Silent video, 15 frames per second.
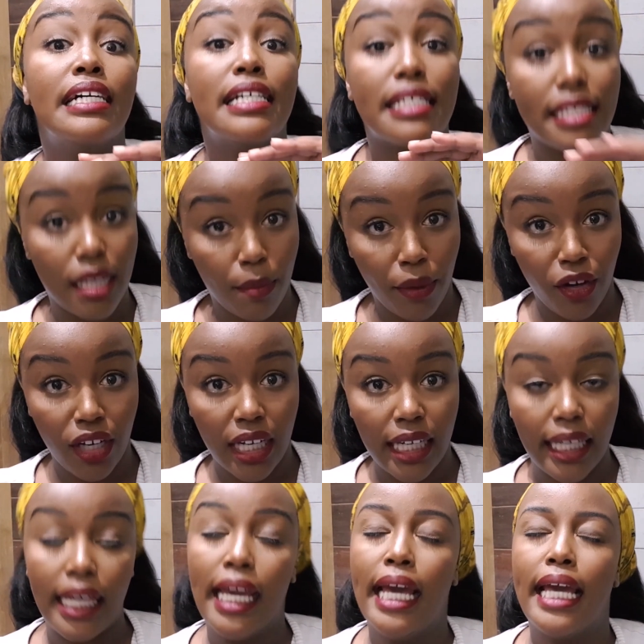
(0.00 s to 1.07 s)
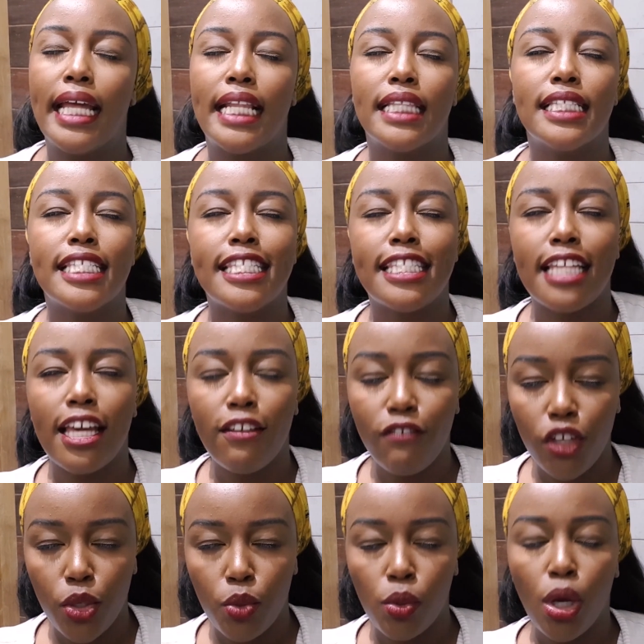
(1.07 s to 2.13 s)
separately. It will save
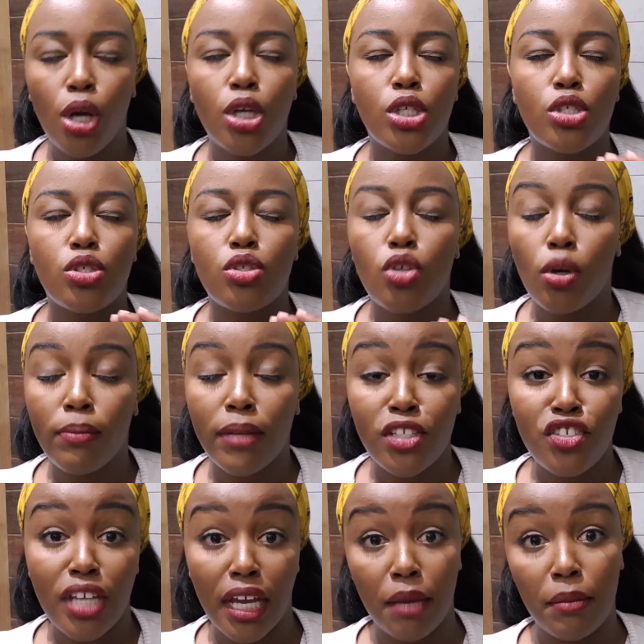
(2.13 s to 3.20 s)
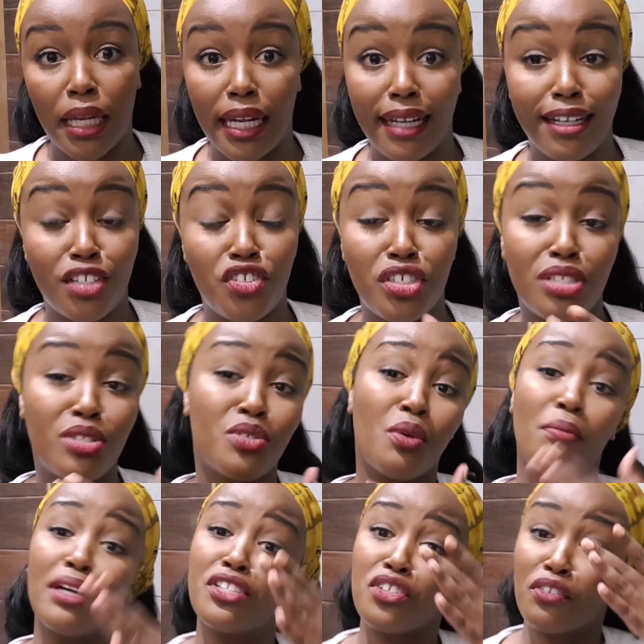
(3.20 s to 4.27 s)
you so much time and energy. So
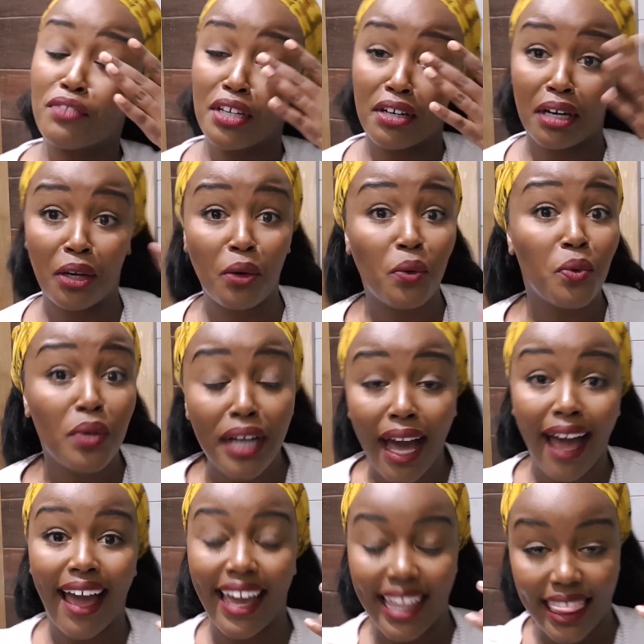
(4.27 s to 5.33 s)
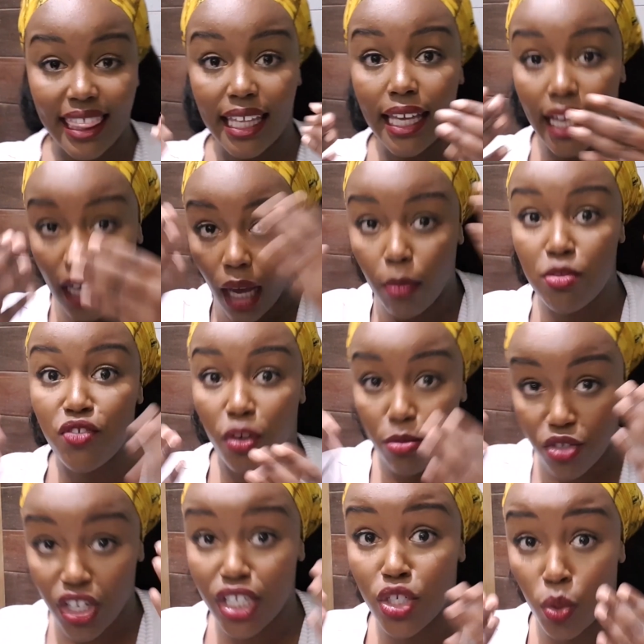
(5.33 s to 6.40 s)
much of the raccoon eye thing comes
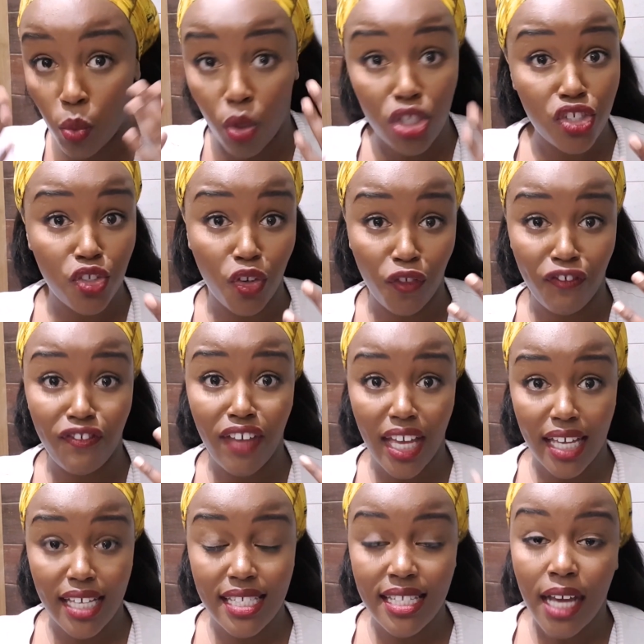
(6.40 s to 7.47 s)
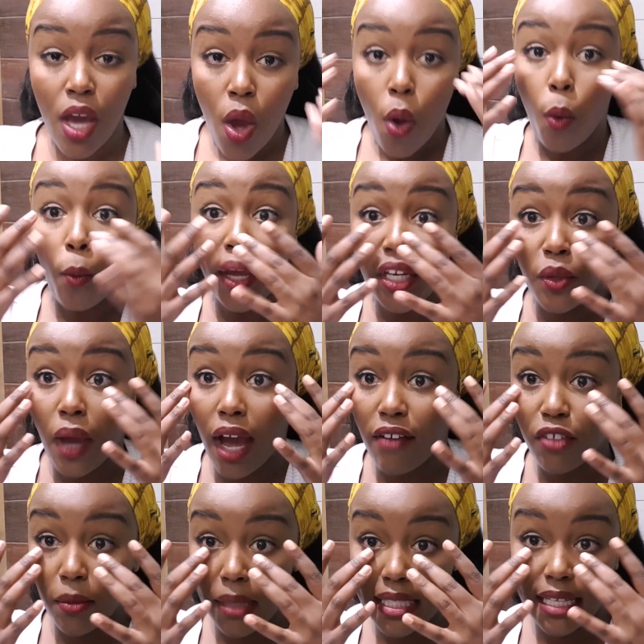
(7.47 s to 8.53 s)
from trying to wash your face. When you
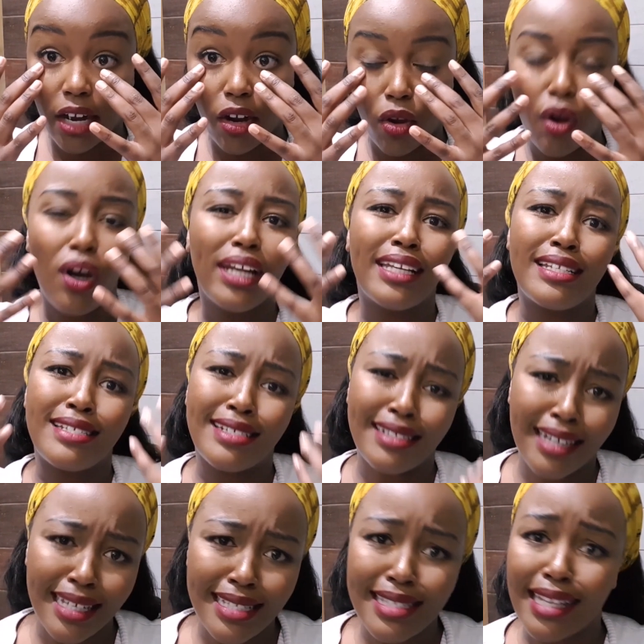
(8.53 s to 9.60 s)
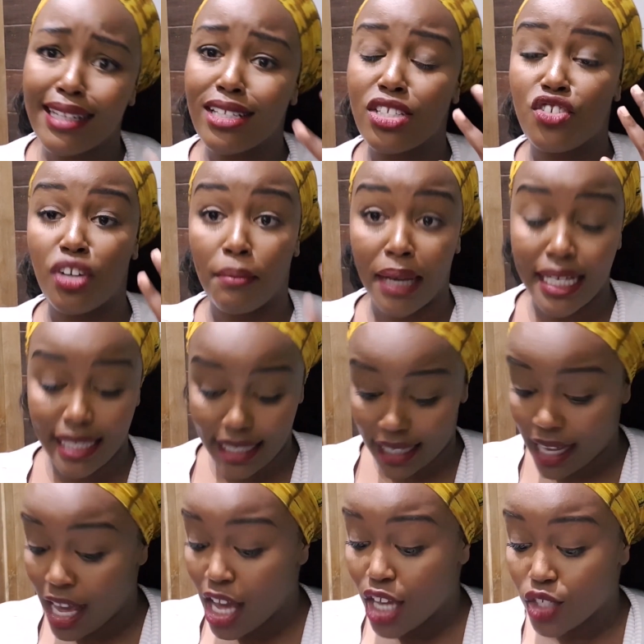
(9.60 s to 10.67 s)
have your mascara on, it runs and it's
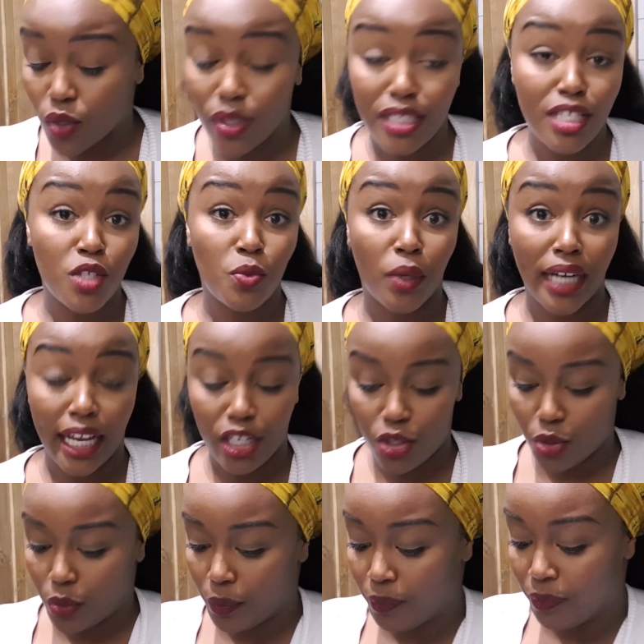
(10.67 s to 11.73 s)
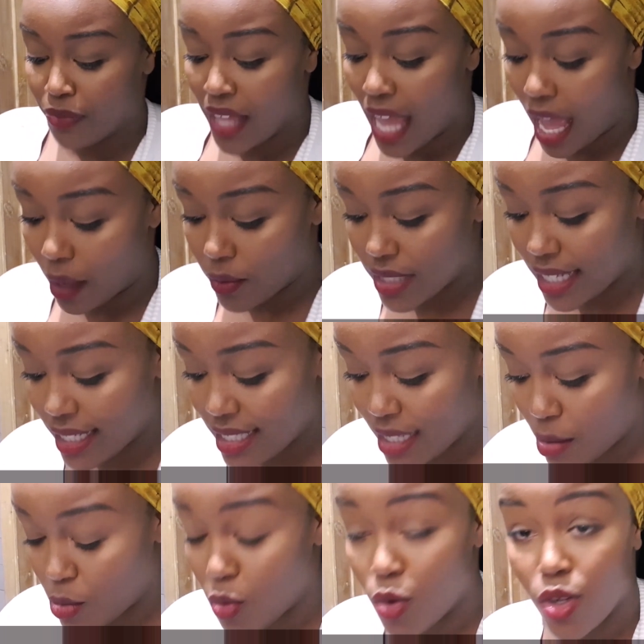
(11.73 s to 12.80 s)
dramatic. So this is what I do. I will take
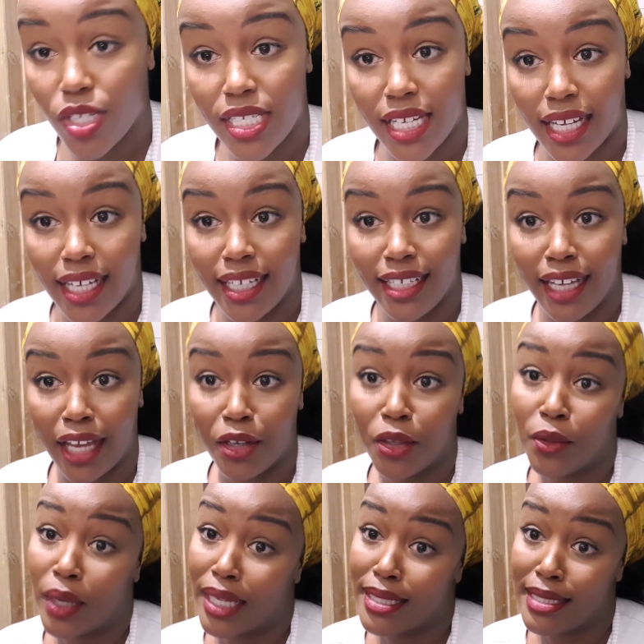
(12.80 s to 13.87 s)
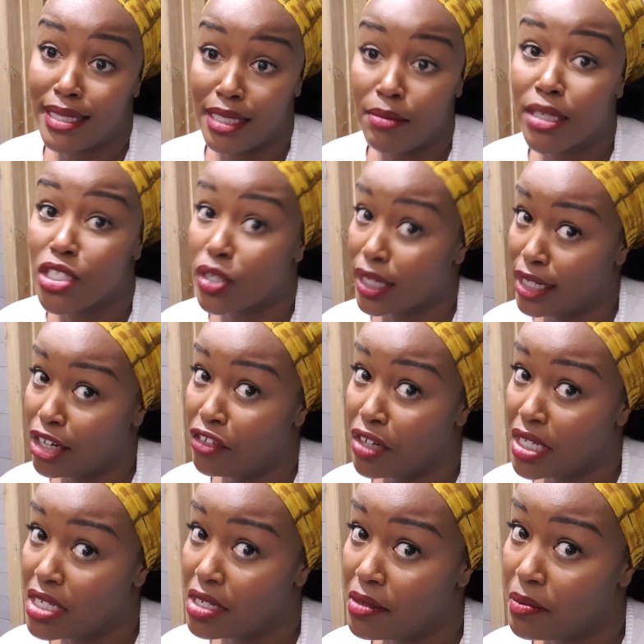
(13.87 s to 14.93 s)
some water. I know you can't see, but you can hear
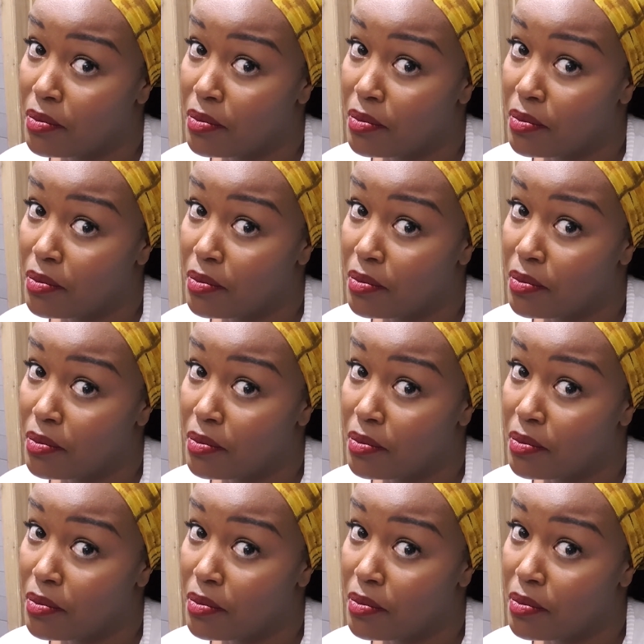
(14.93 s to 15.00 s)
it.